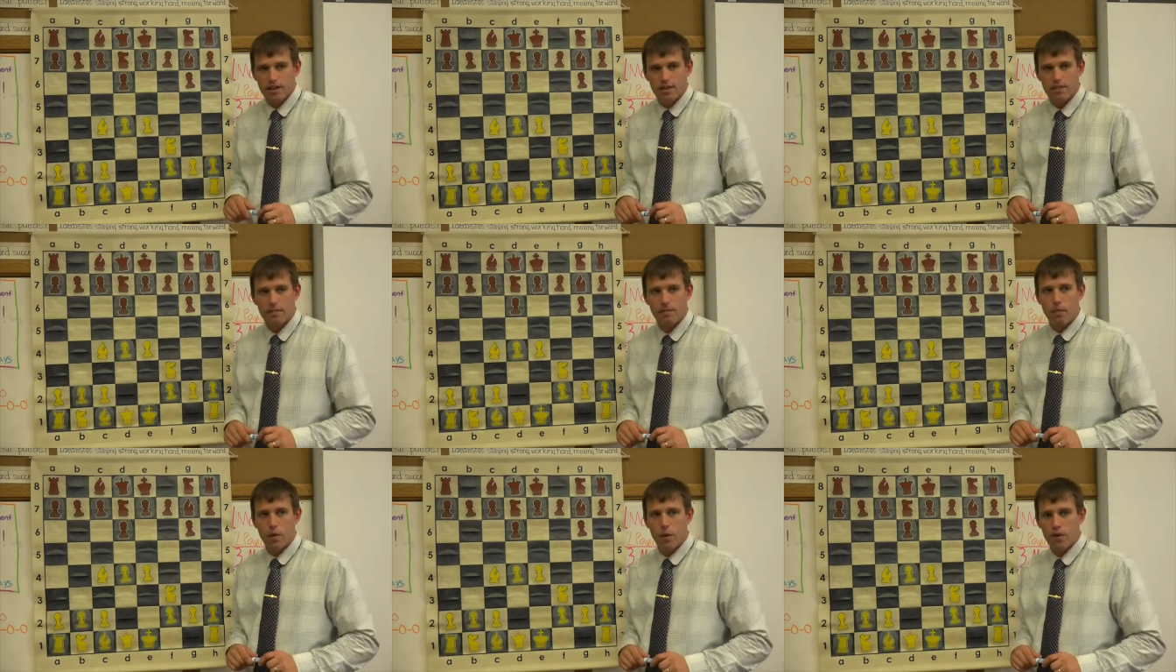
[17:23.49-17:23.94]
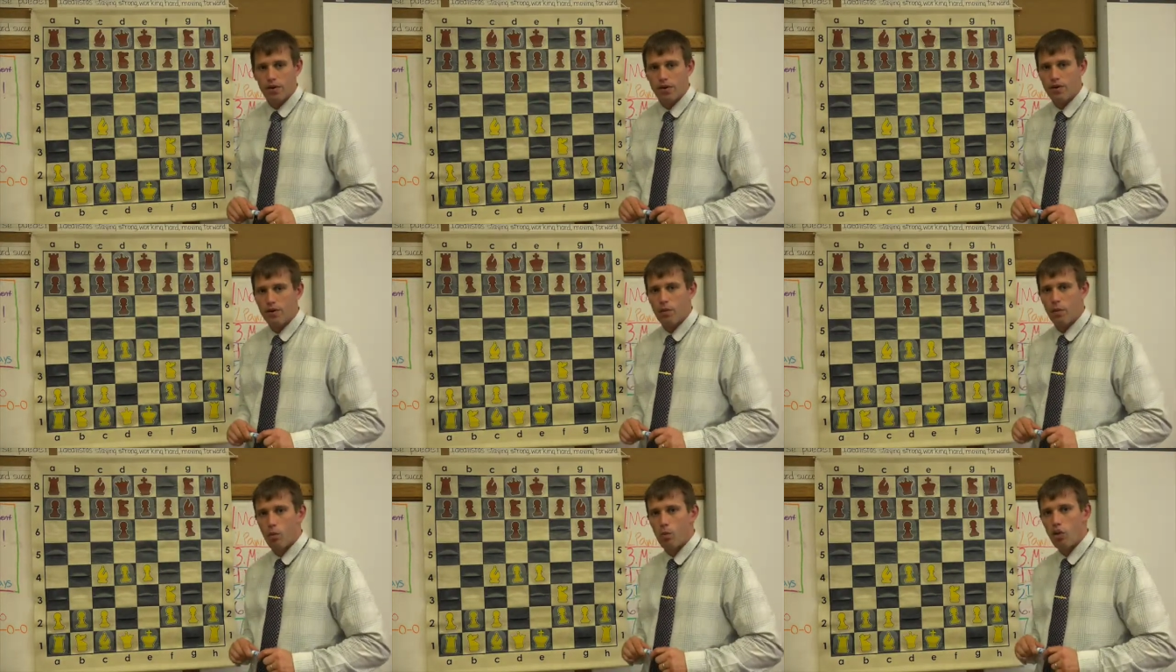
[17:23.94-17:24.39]
The more
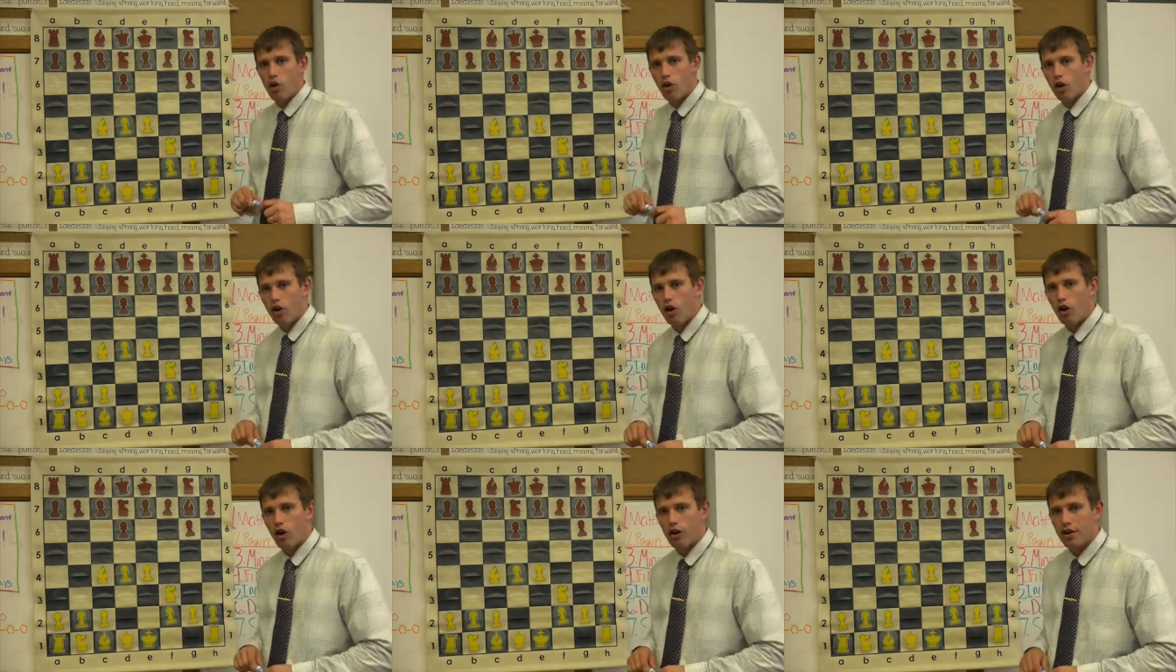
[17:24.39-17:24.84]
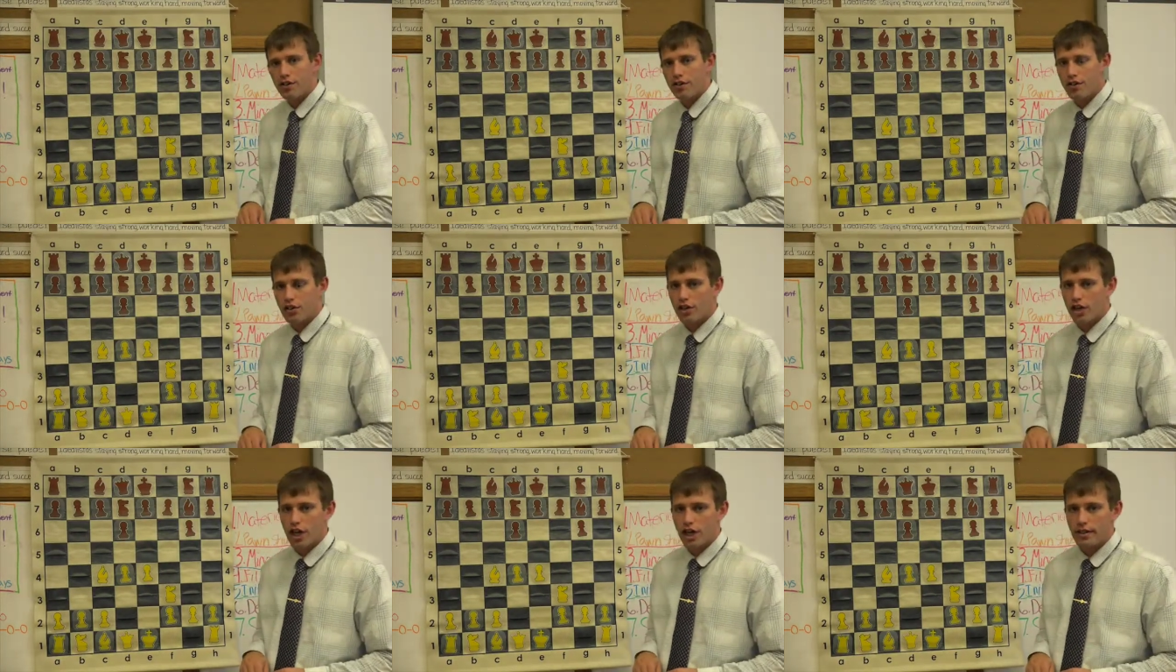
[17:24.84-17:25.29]
you can work hard at
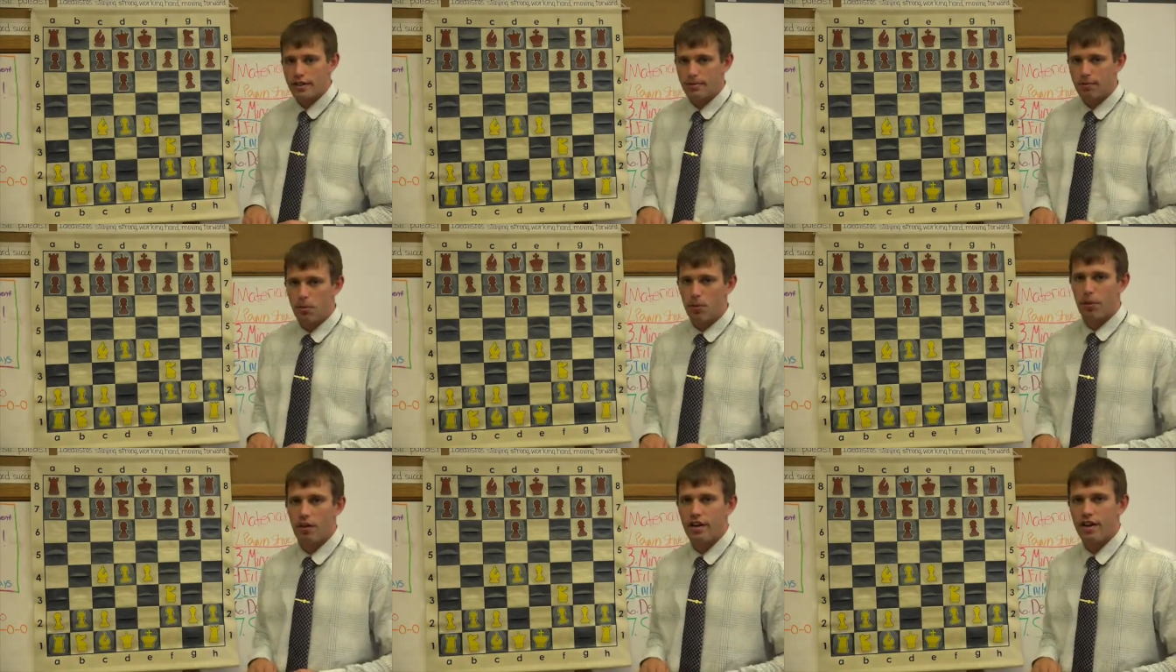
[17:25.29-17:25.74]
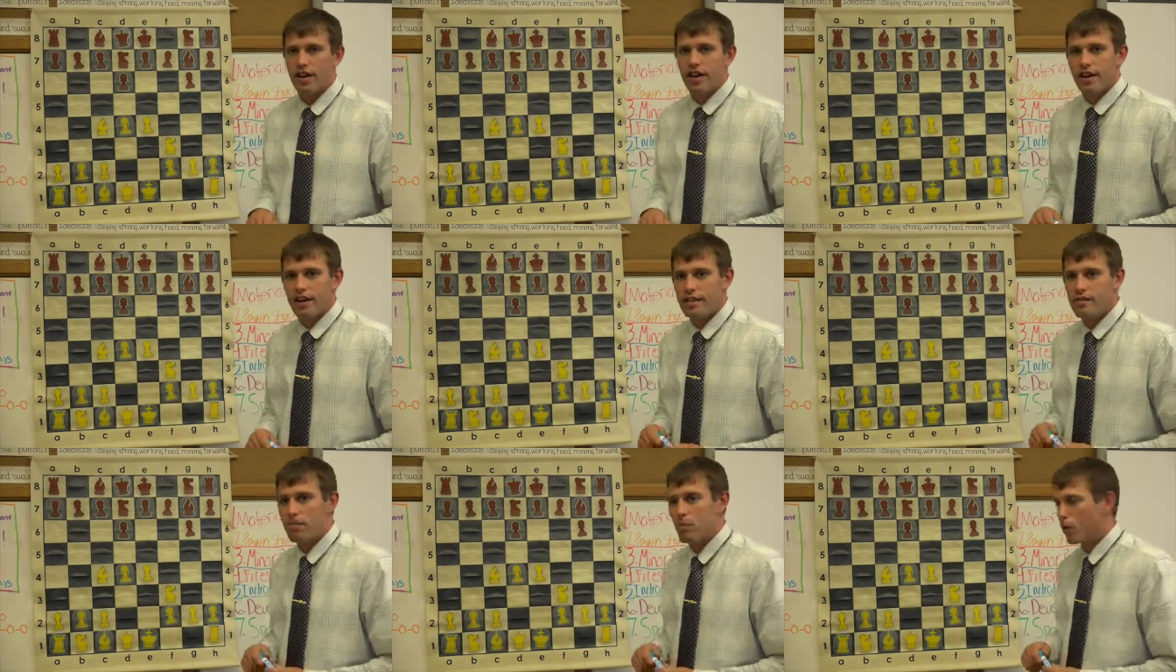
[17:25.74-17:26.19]
the chessboard,
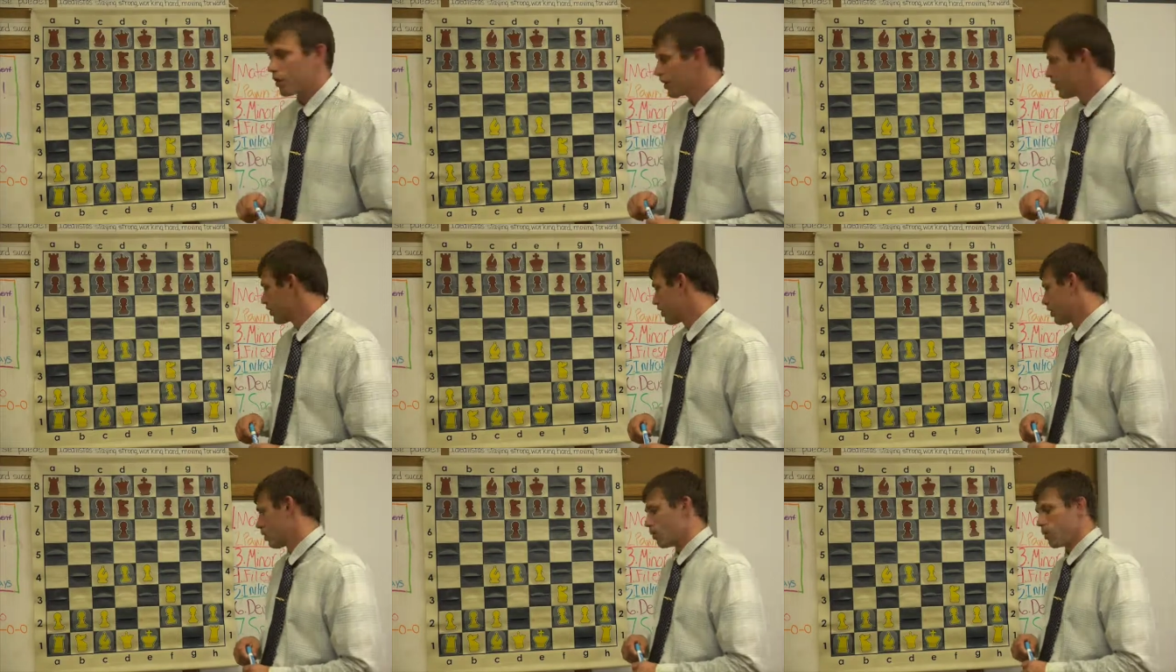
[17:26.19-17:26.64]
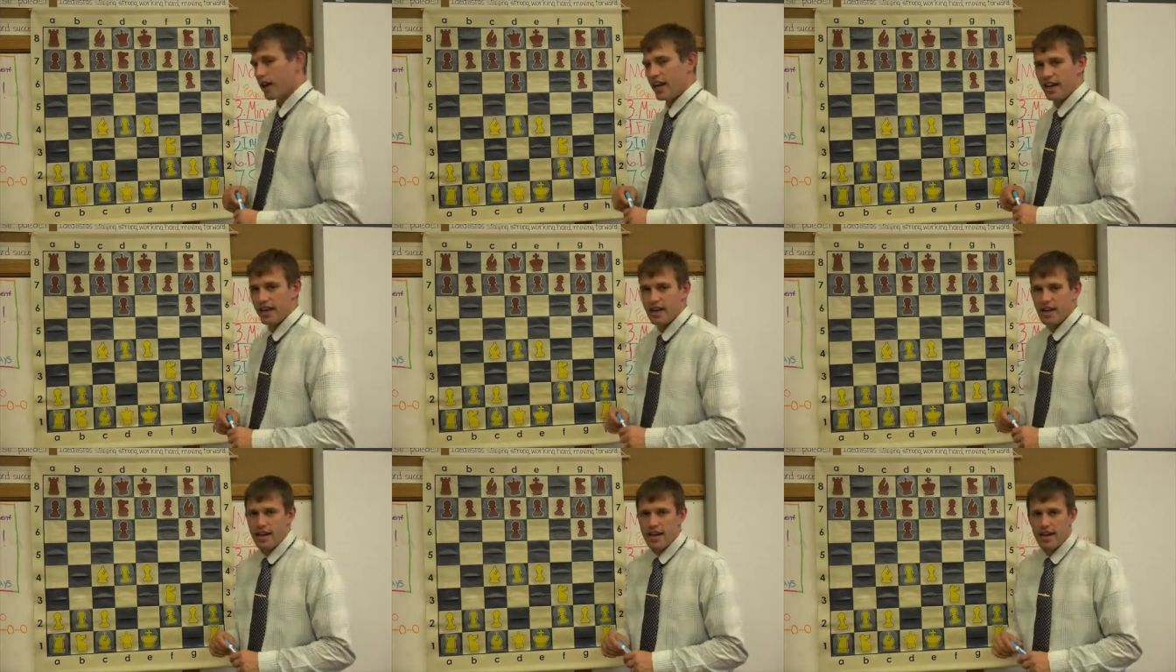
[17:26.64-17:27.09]
the more you're going to
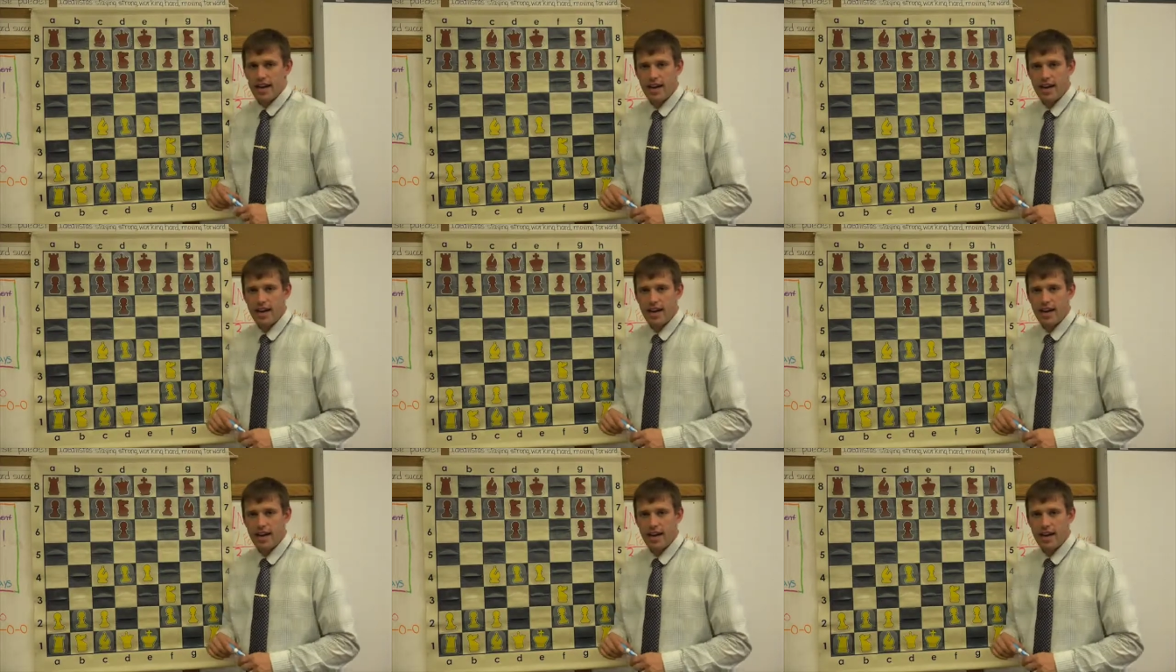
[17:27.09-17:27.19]
win.